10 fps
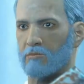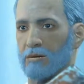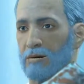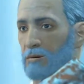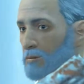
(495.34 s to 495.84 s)

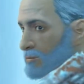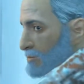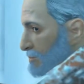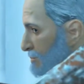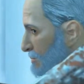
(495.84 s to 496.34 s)
Kellogg.
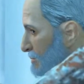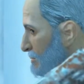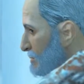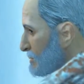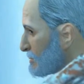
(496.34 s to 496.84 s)

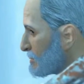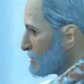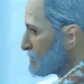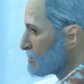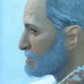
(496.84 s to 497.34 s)

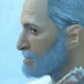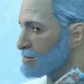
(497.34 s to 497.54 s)
He was an